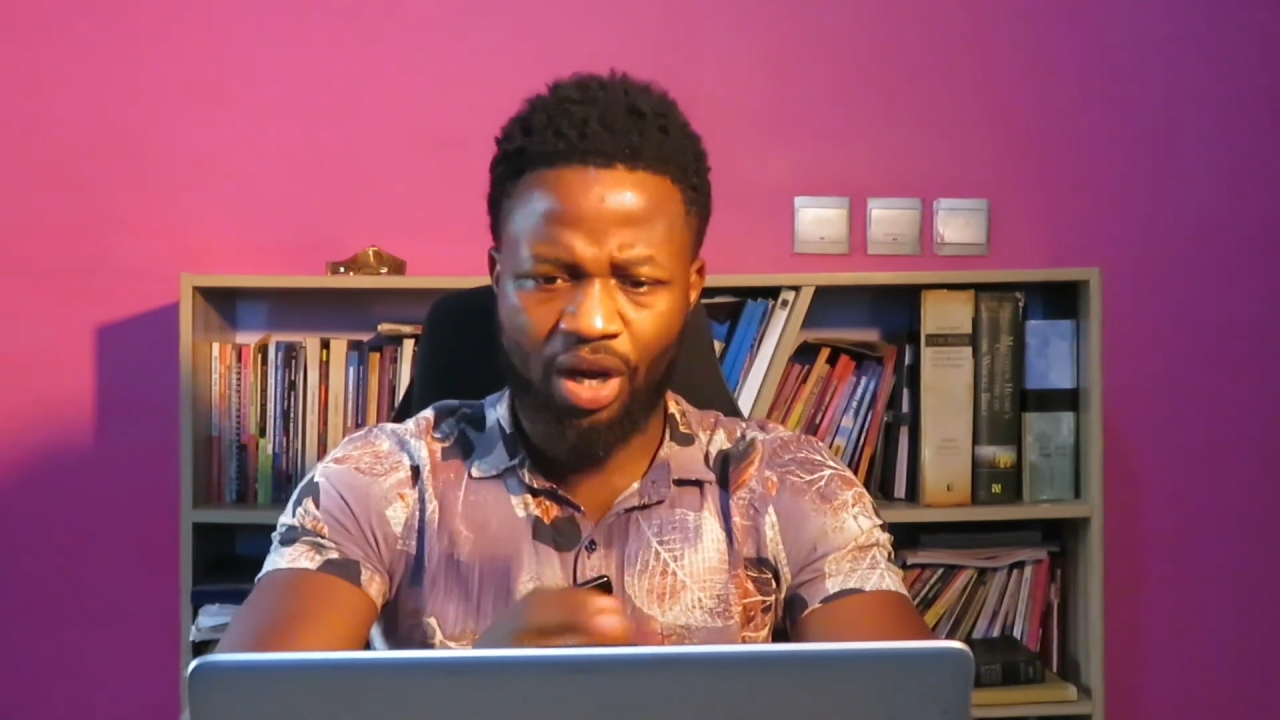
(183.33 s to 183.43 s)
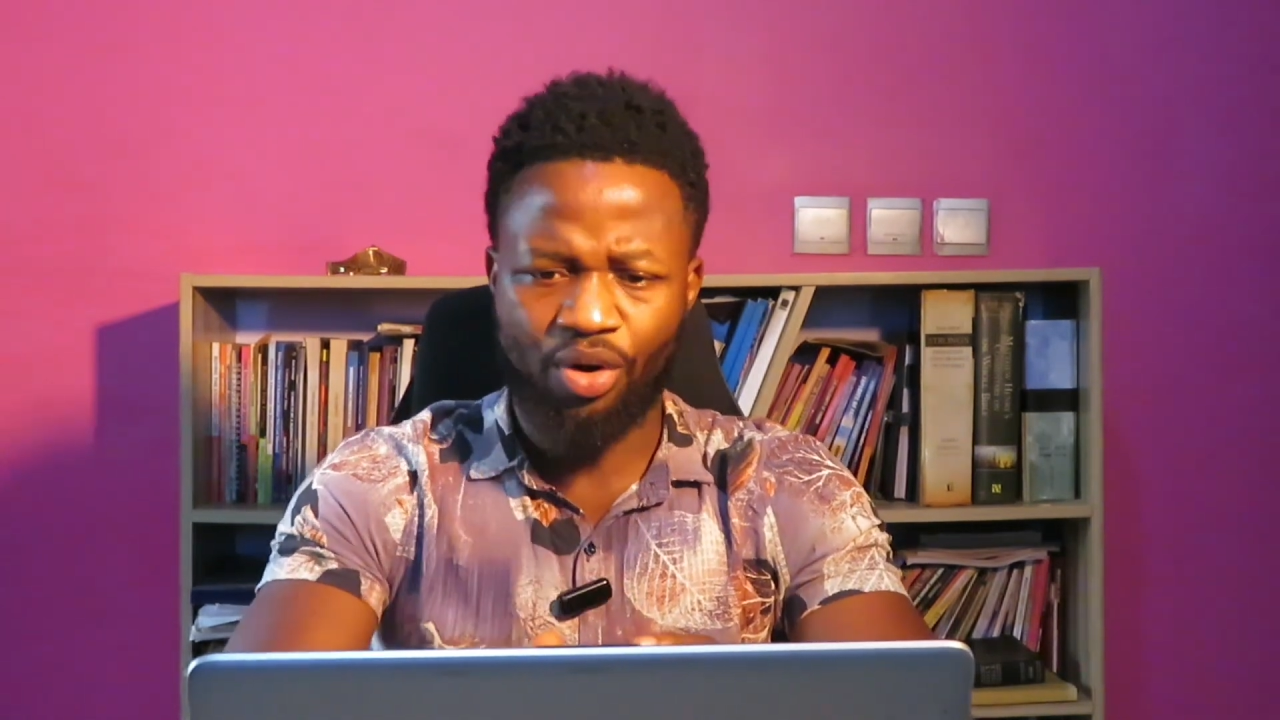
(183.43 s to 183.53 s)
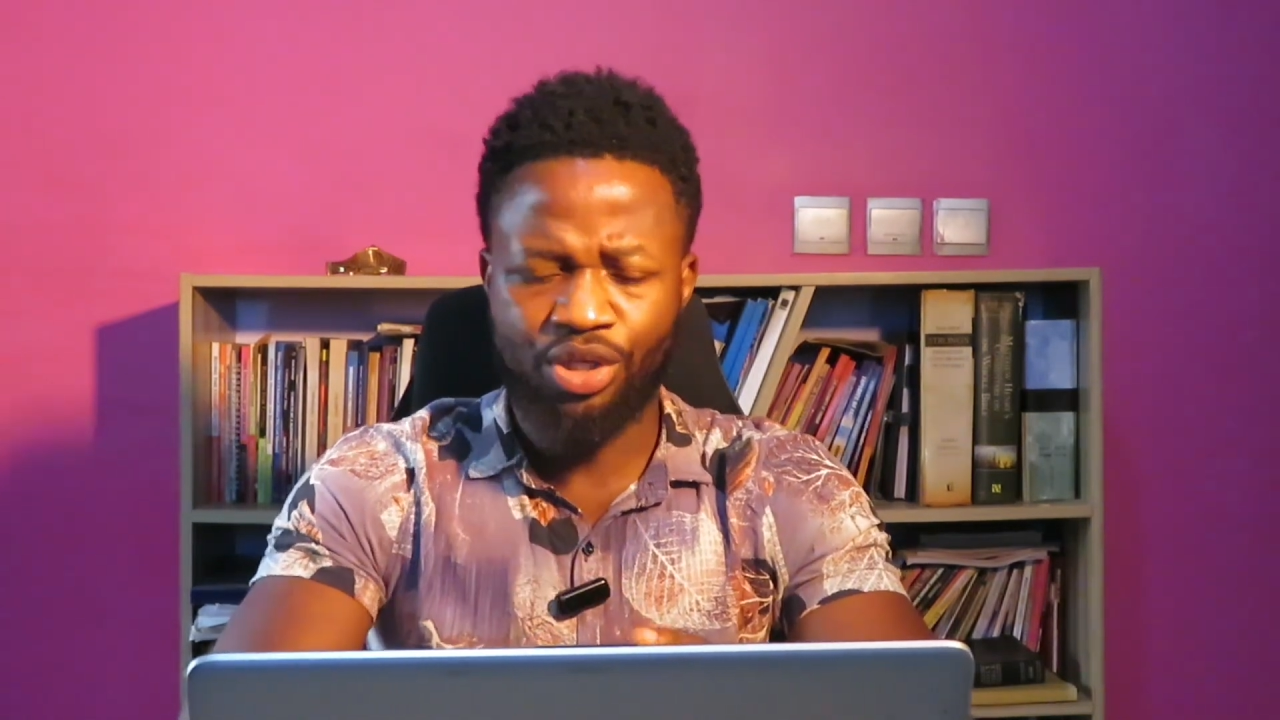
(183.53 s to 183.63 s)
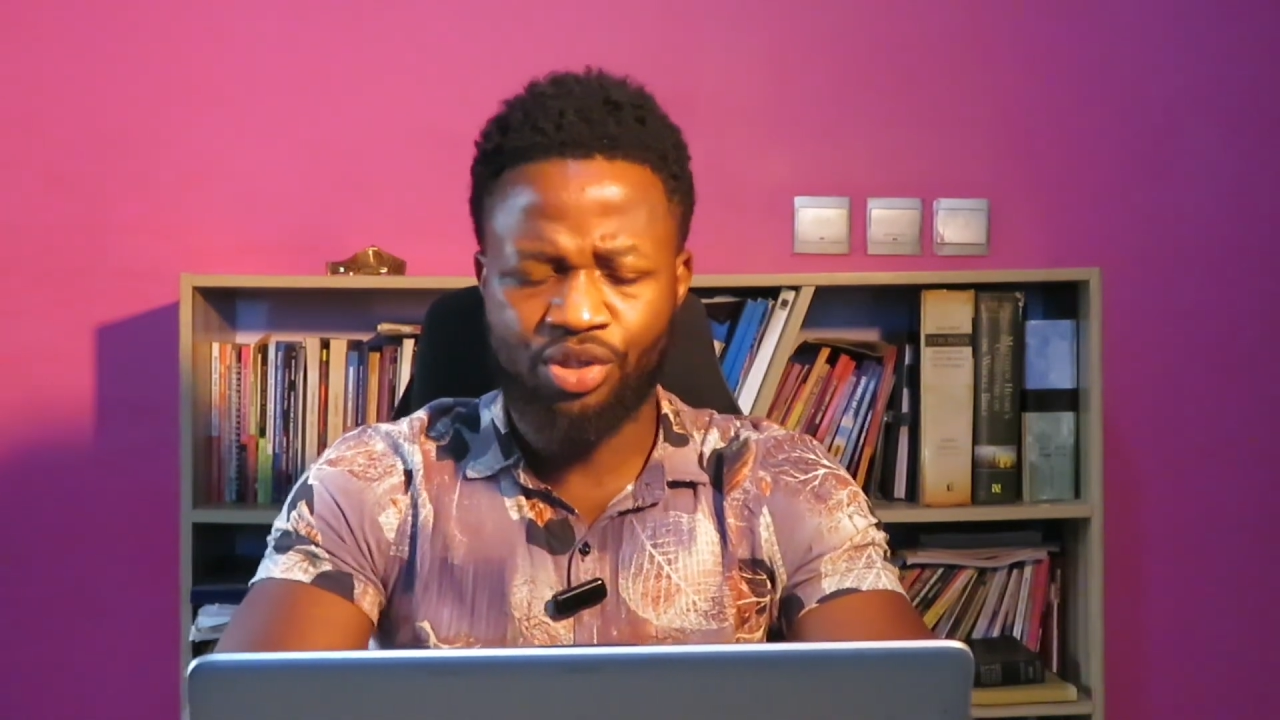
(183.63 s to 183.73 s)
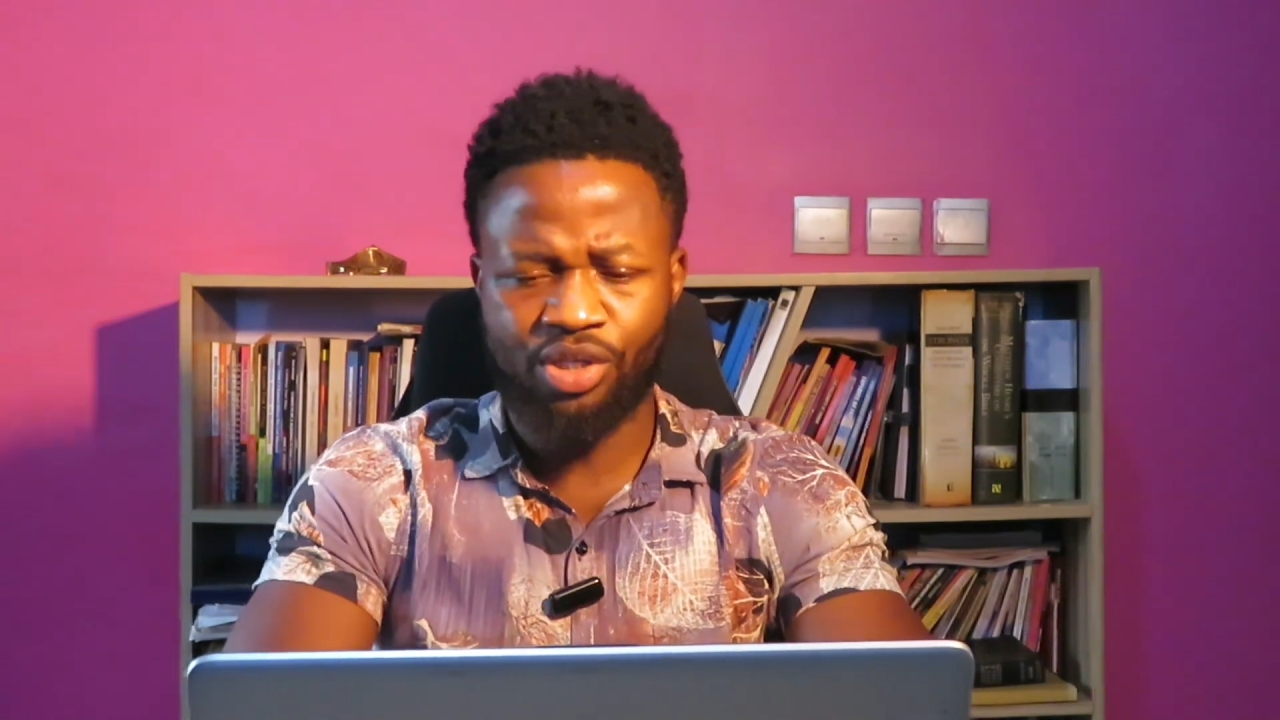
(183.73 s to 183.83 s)
You
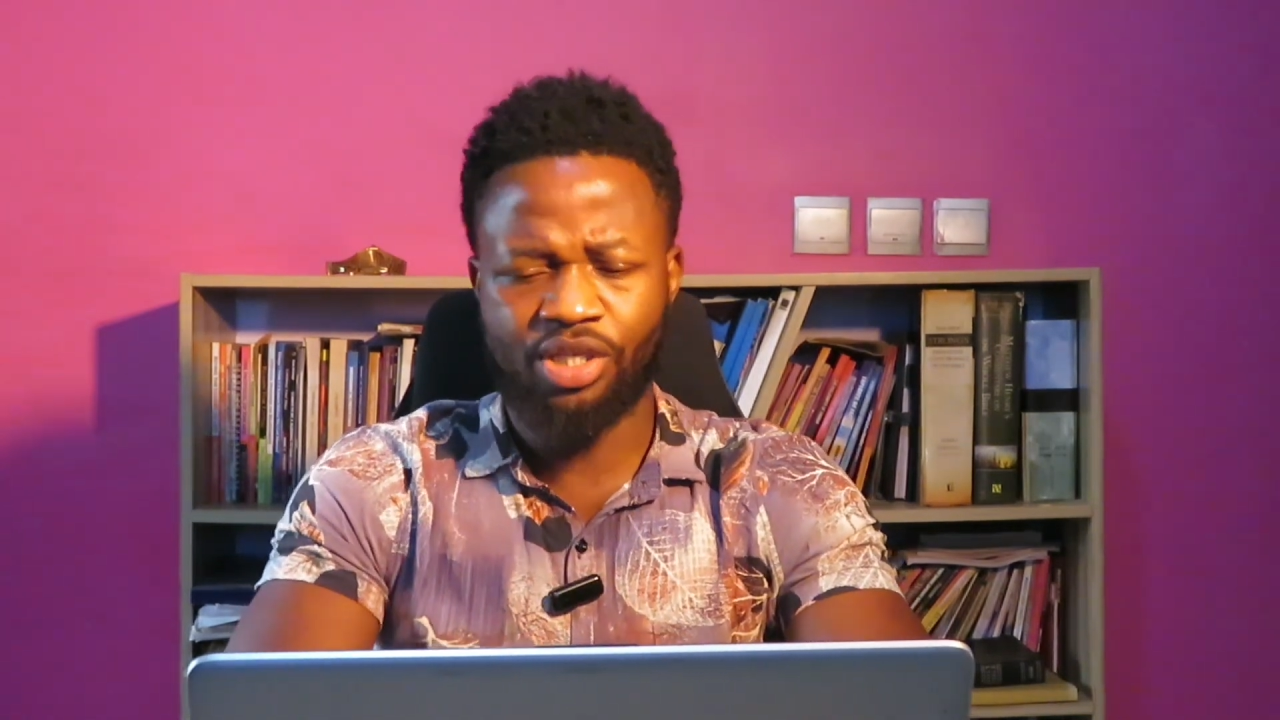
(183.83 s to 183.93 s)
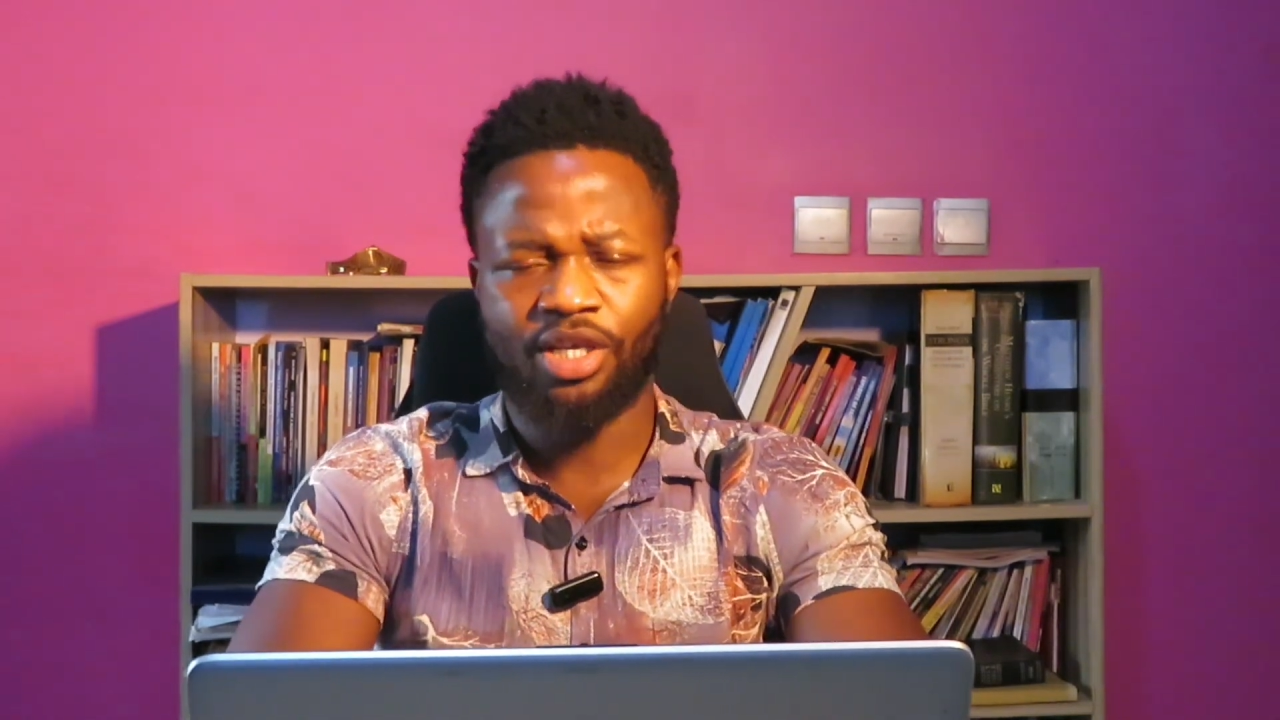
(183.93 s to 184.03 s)
are going to